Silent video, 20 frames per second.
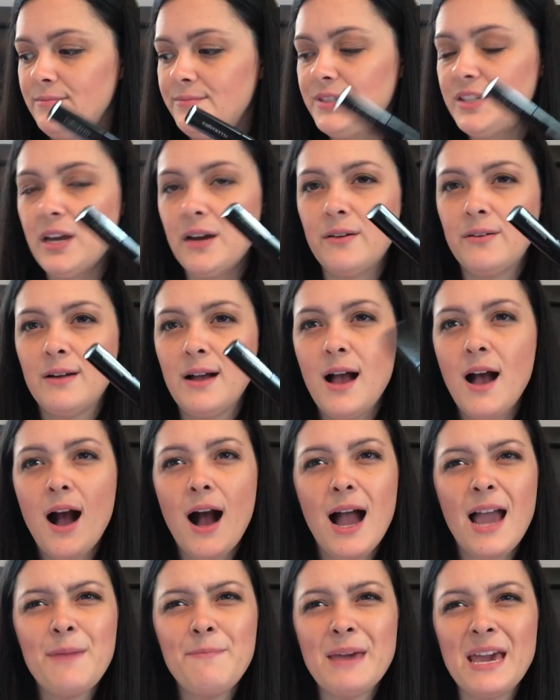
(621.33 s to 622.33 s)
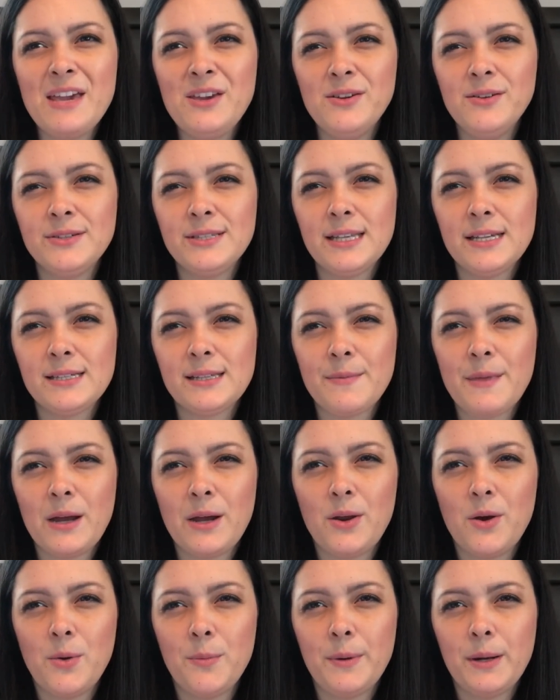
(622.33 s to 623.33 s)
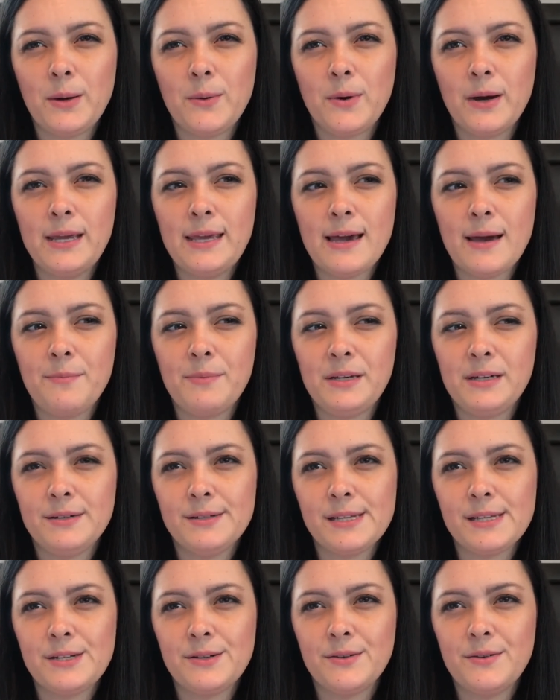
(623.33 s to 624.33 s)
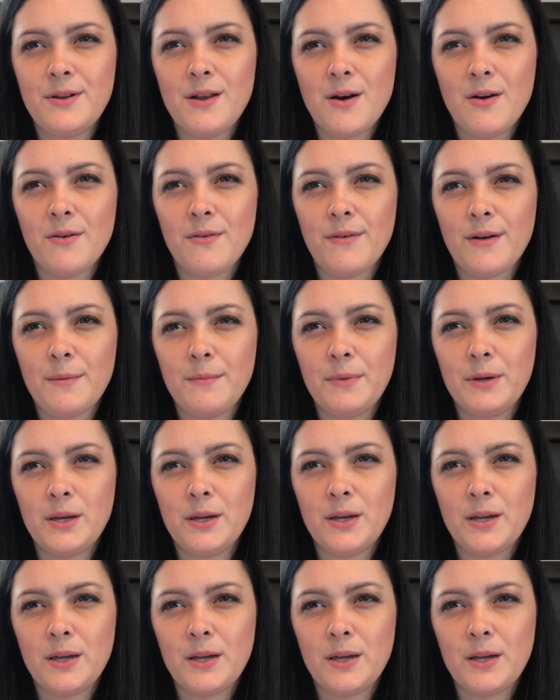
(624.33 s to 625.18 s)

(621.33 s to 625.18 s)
So I may use this. I'm not going to open it quite yet because I don't know if I'm